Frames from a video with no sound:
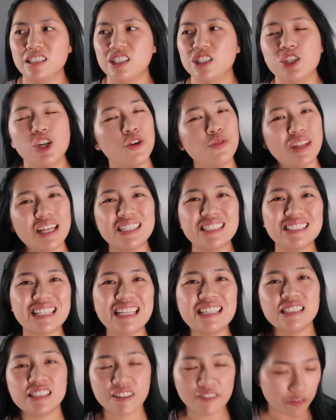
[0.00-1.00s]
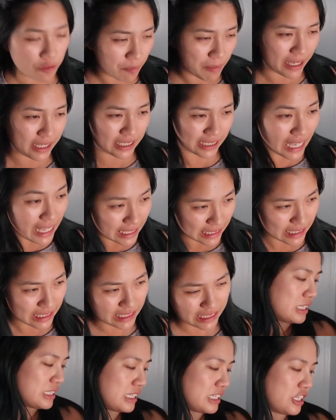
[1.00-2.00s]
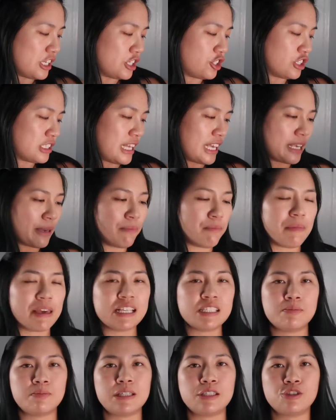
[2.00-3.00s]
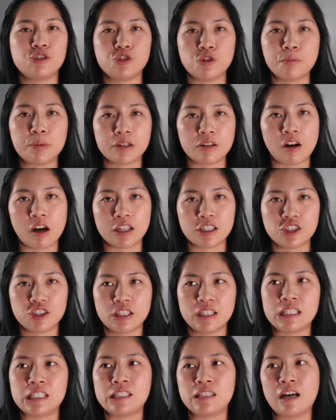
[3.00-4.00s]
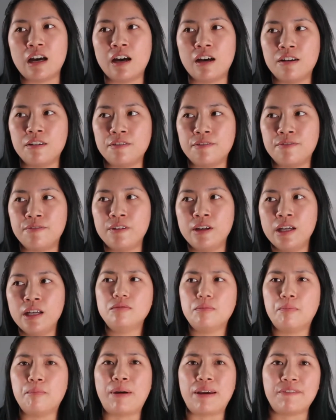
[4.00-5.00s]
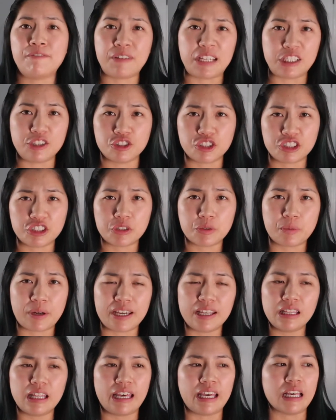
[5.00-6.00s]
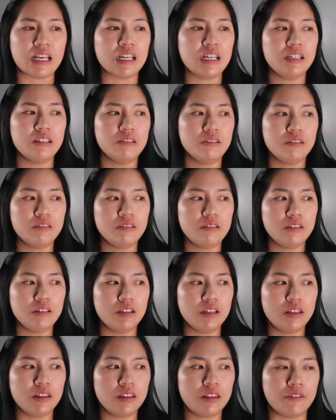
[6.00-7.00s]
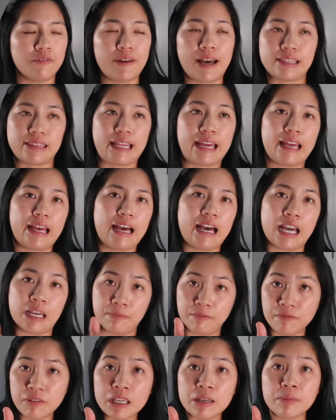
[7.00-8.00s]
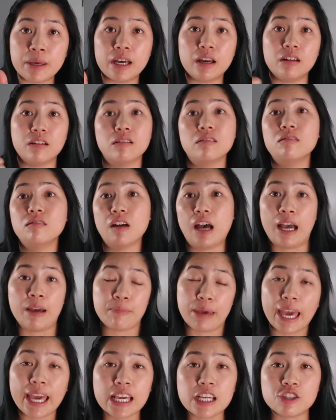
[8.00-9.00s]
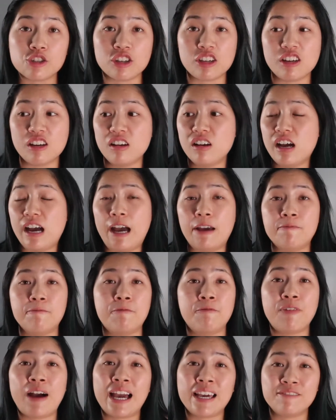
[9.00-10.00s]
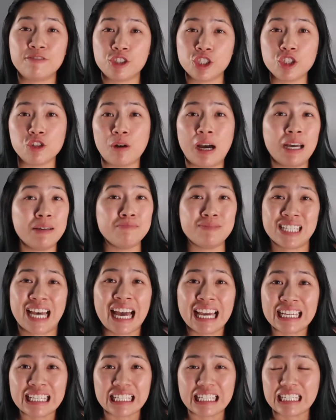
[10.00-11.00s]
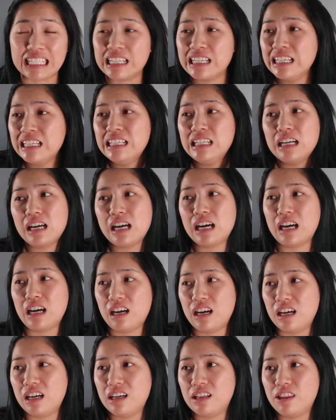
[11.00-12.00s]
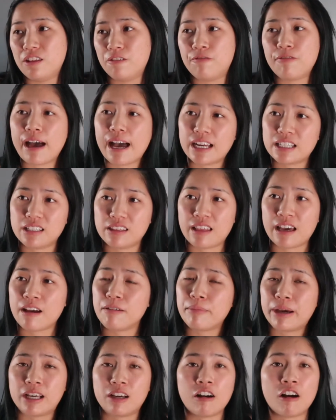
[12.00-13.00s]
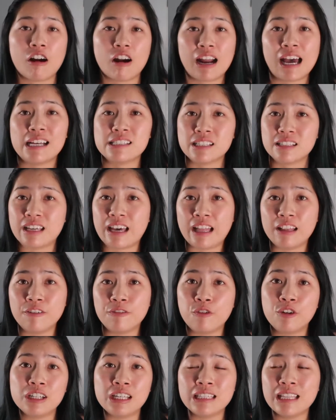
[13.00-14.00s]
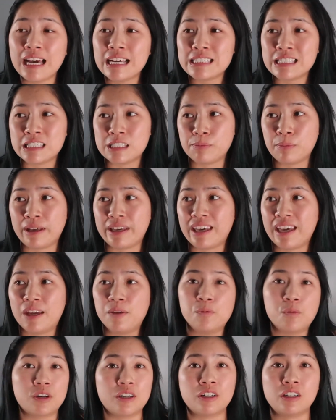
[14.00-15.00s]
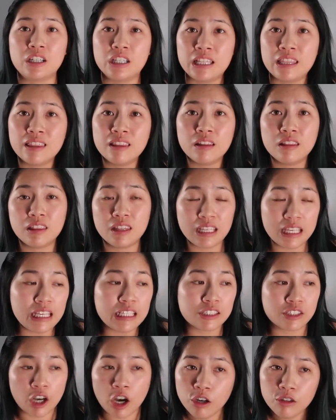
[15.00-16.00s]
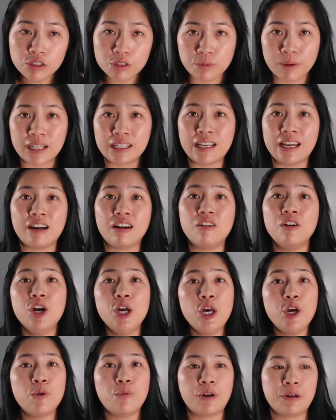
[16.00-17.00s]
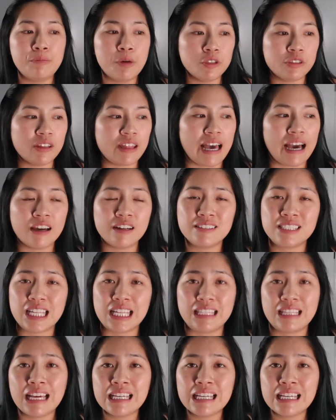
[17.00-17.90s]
no, that doesn't even make sense. It just like makes me super conscious of my features, right? Like the fact that I'm female, I'm Asian, I'm 5'2", I'm tiny. The fact that my car has a California license plate and we're in the East Coast right now, where most of the out-of-state